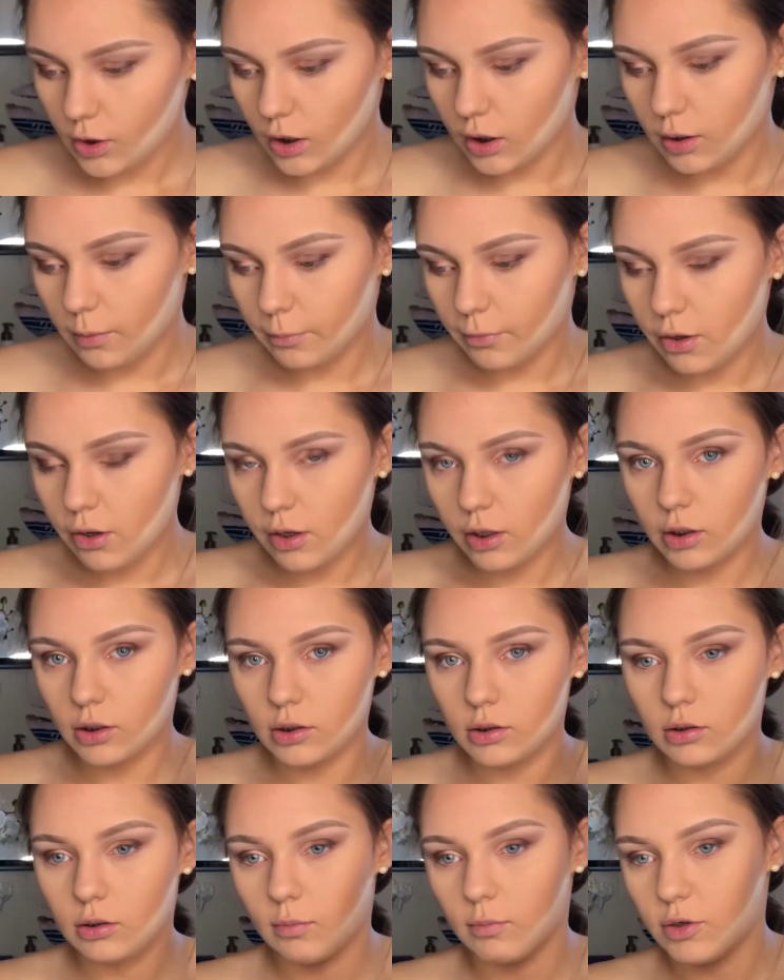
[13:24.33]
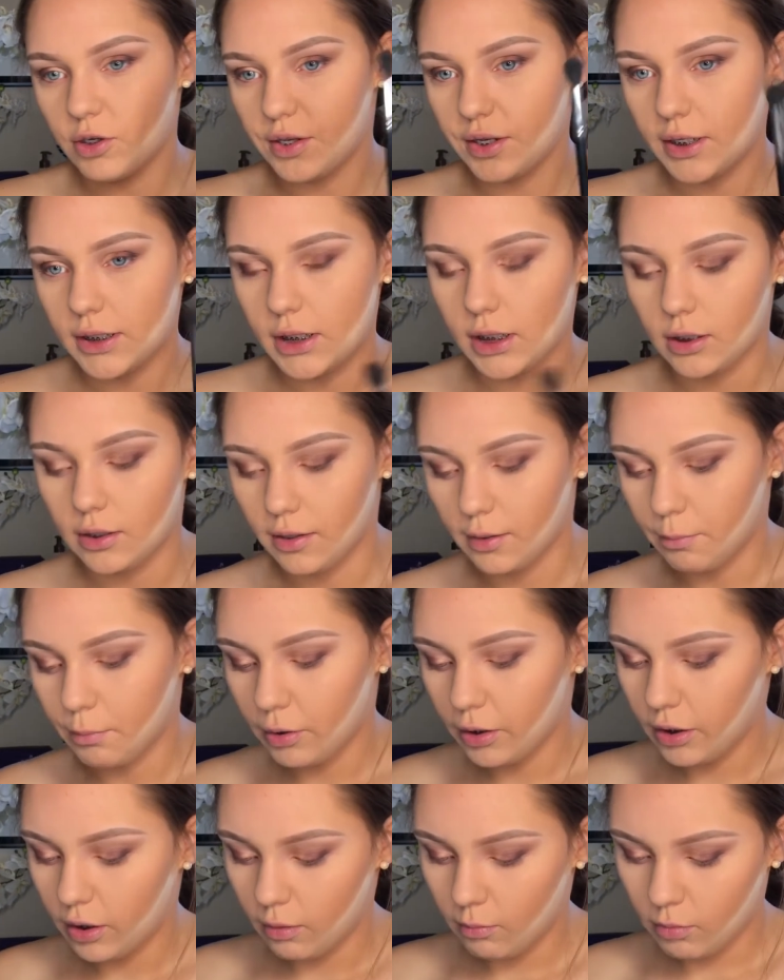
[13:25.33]
I'm just gonna take this
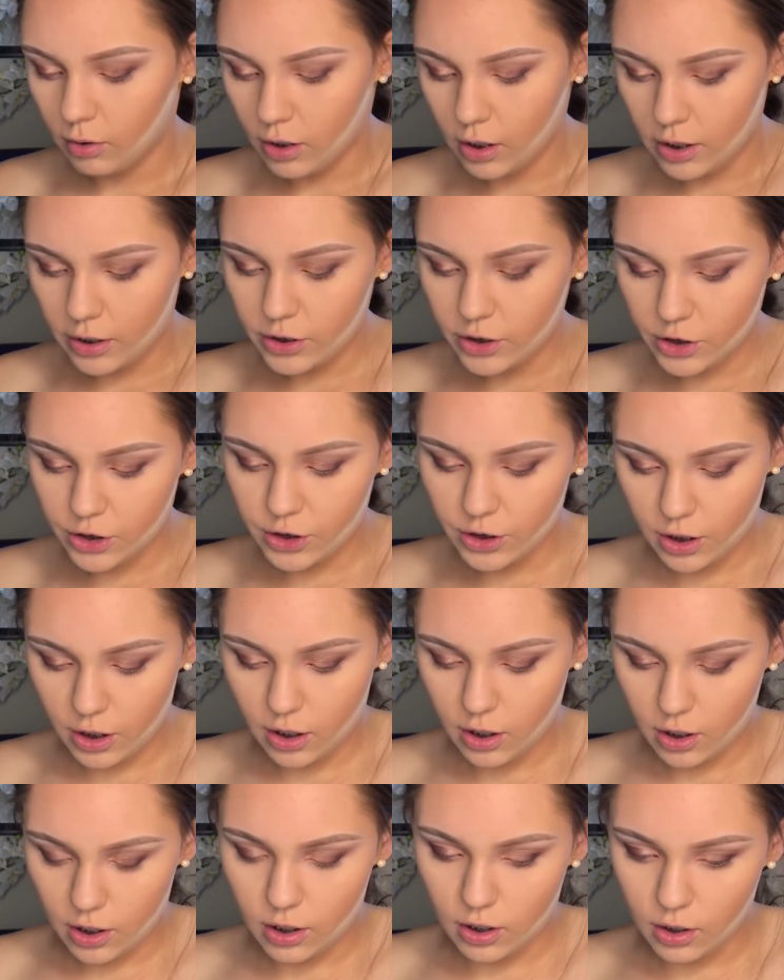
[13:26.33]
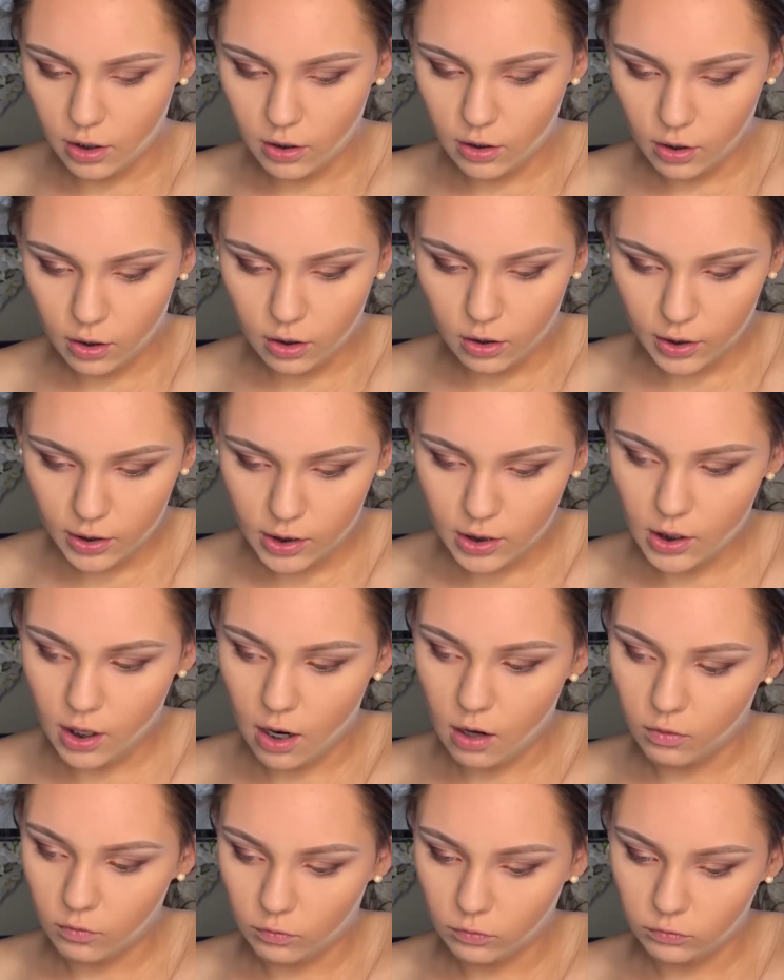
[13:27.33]
blending brush and clean it
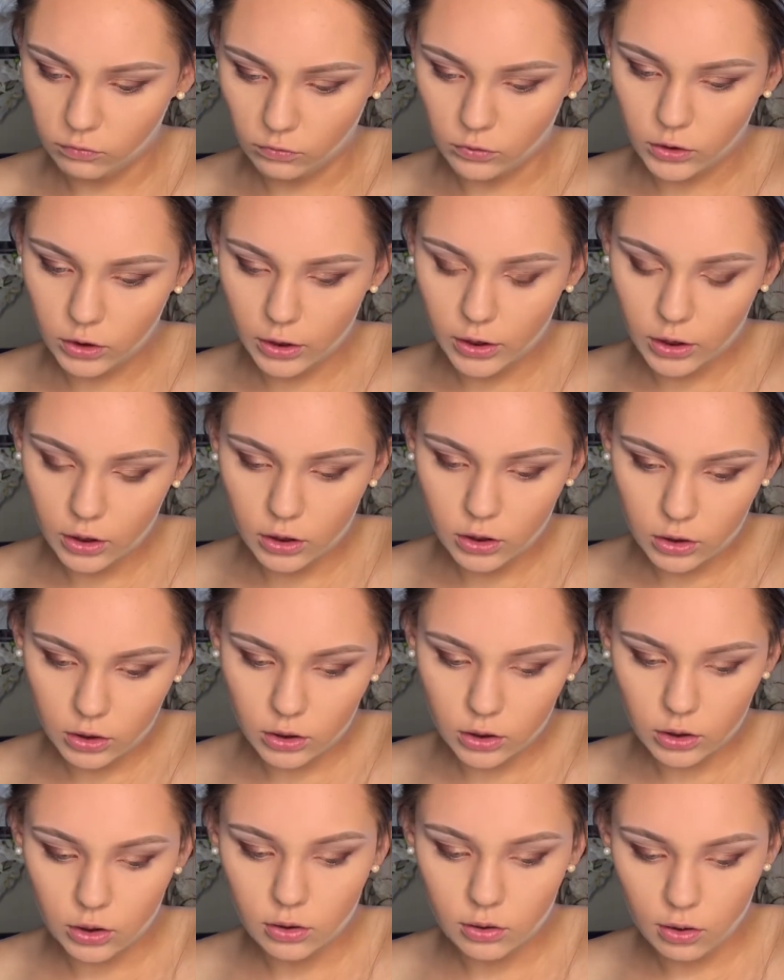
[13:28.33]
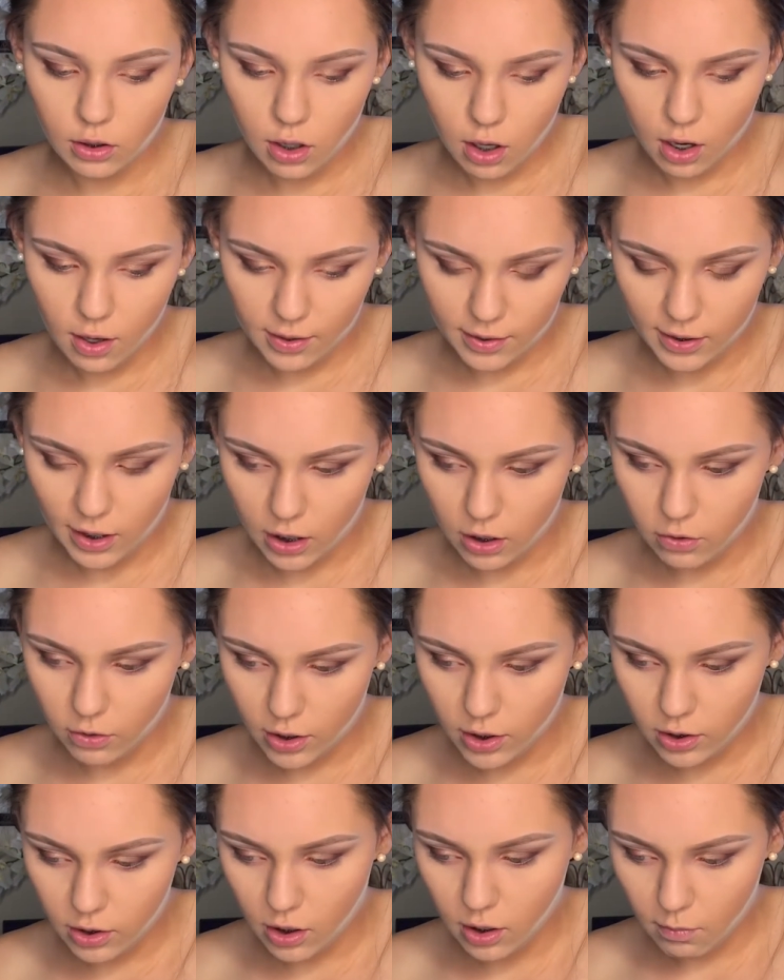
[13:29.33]
out really good so I don't
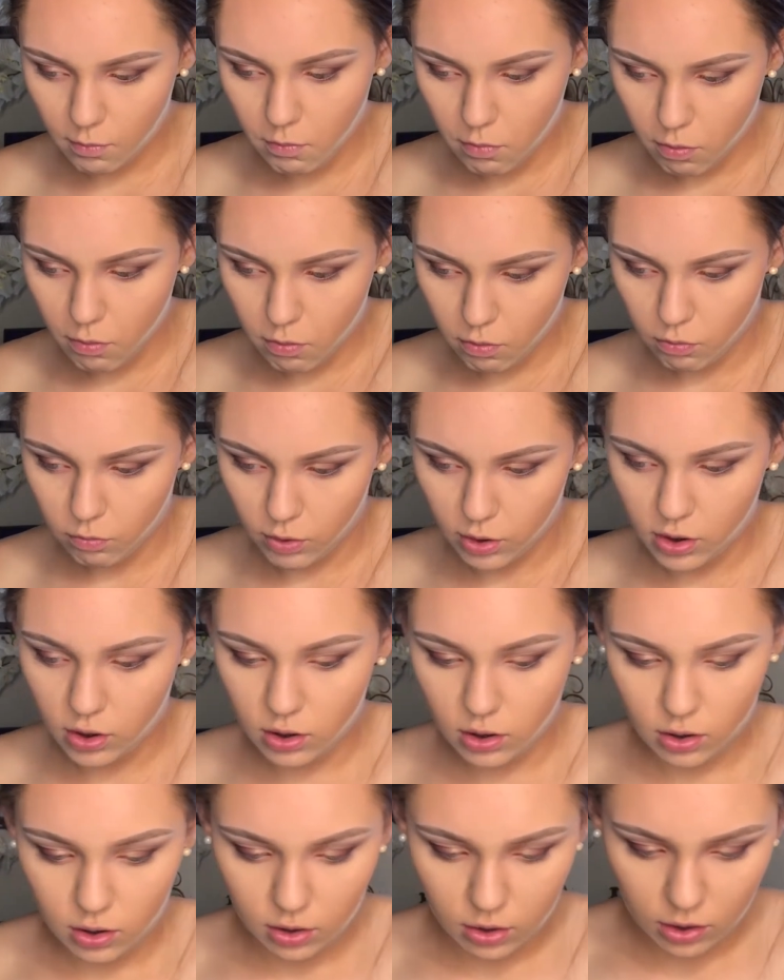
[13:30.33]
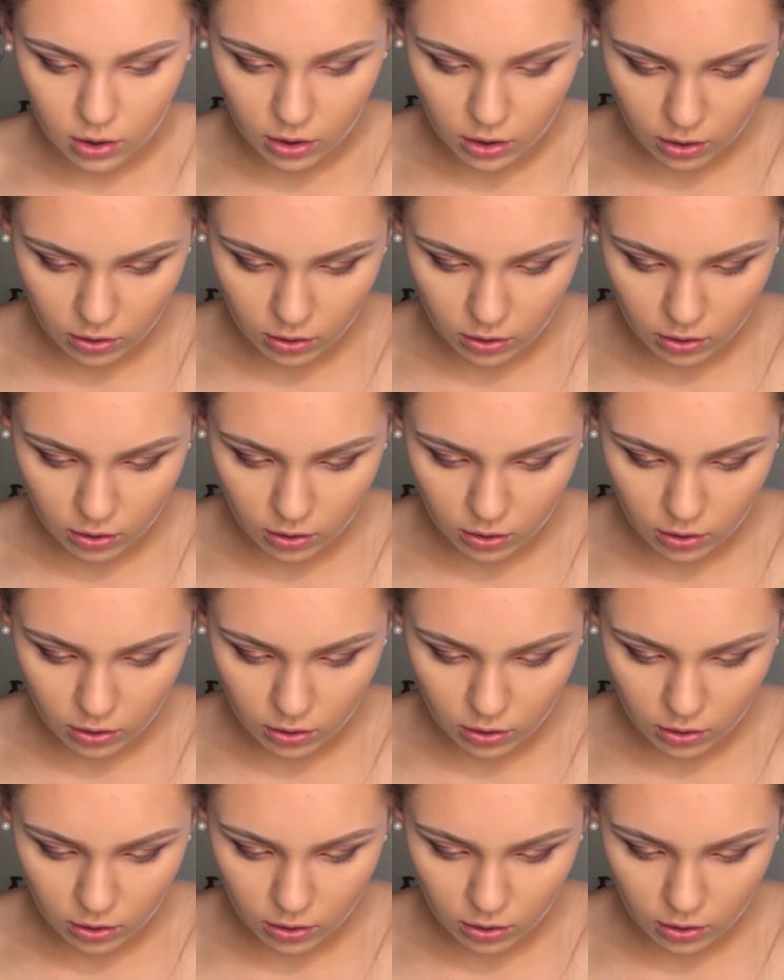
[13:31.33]
end up with a